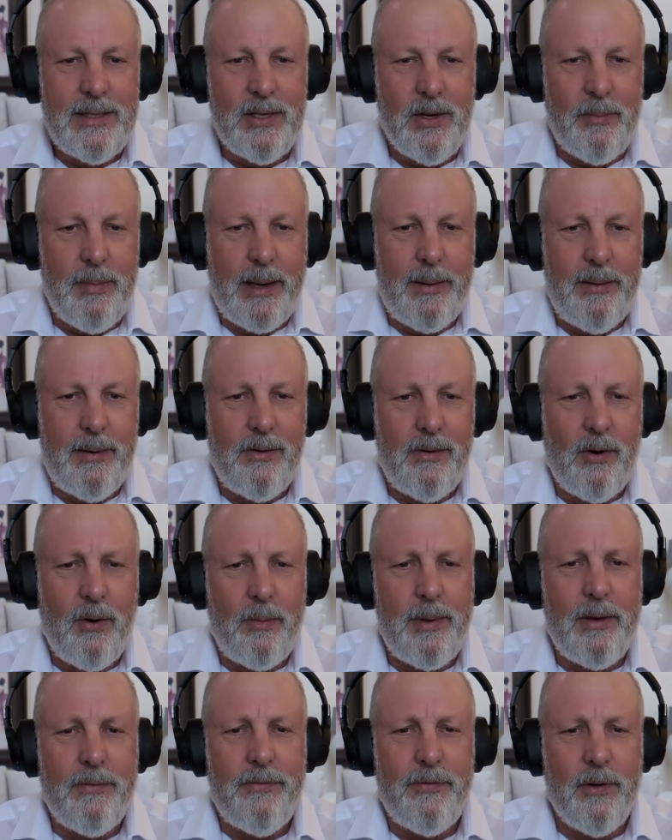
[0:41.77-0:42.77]
So
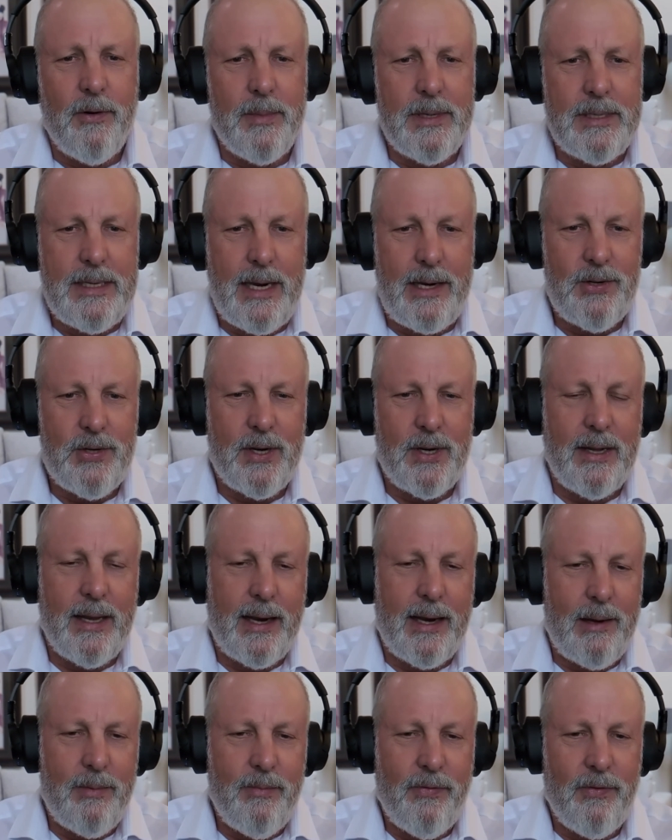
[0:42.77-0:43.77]
microbial fermentation,
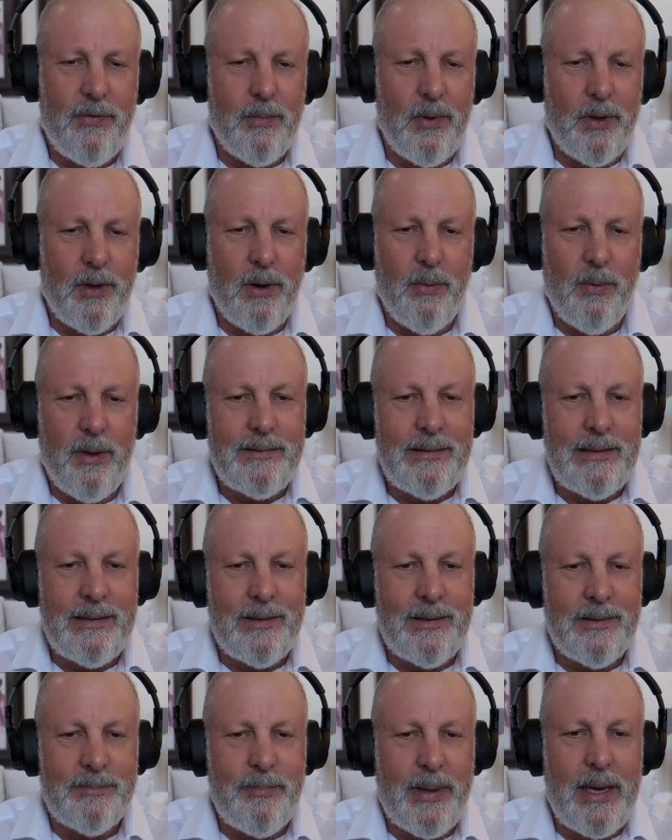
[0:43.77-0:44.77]
like I'm familiar with,
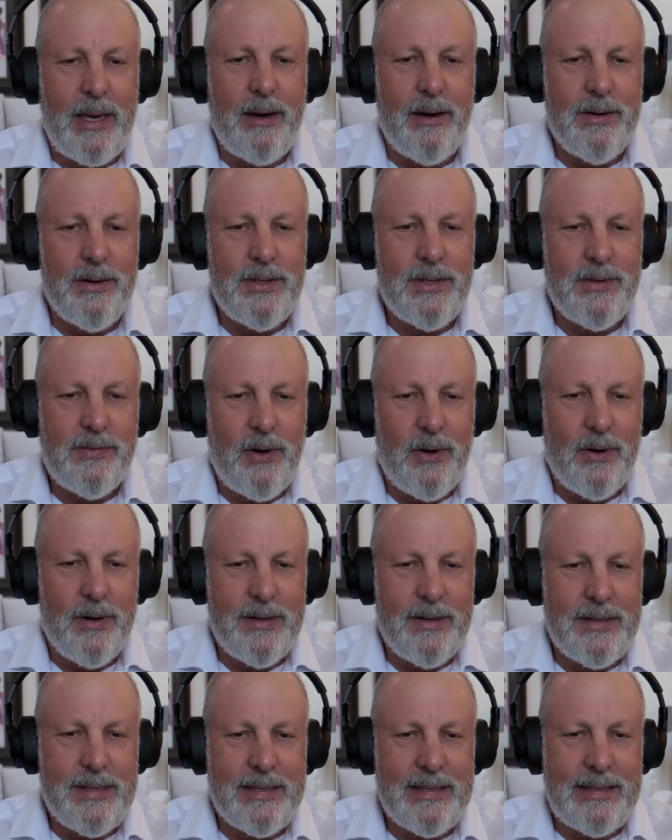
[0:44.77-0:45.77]
beers, of
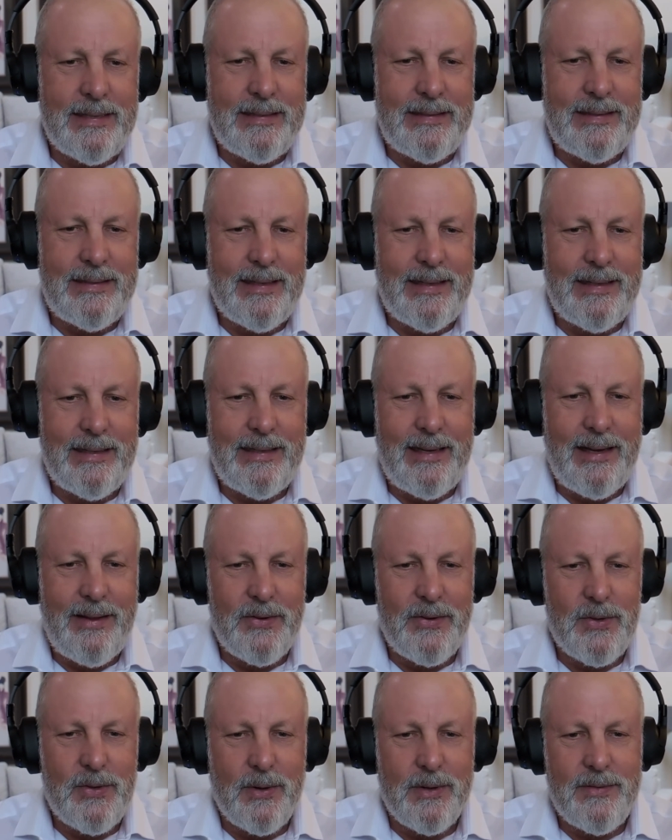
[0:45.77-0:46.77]
course, and
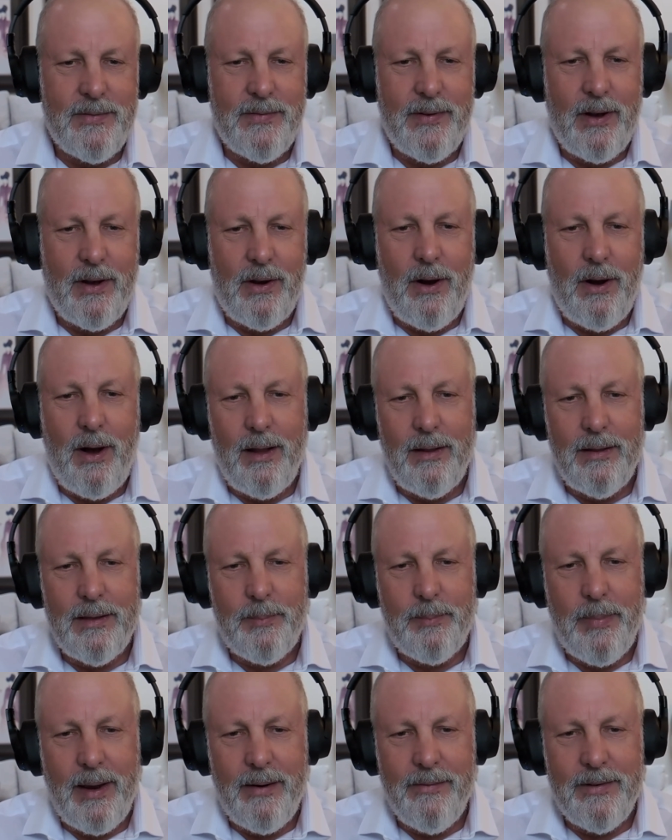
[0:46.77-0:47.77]
other sorts of
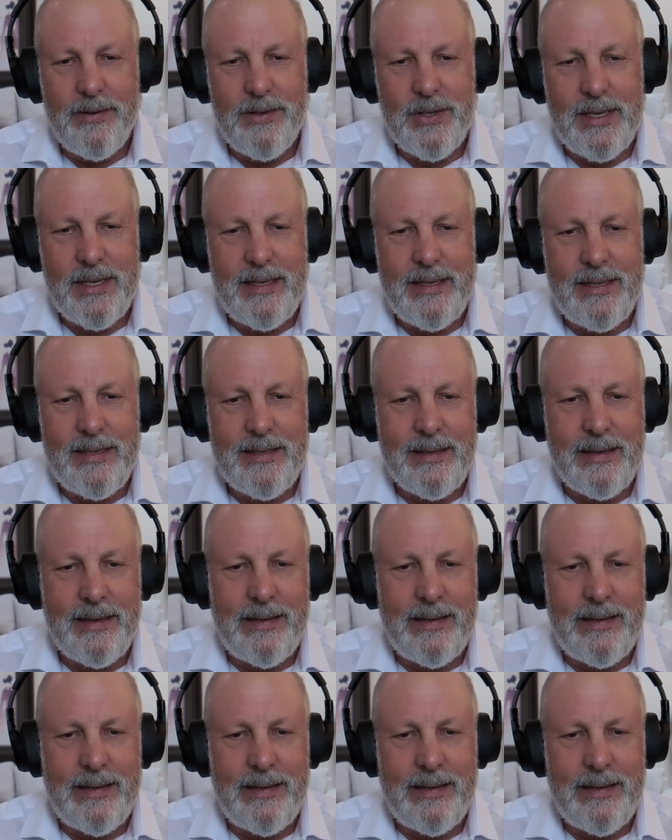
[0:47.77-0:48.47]
alcoholic beverages.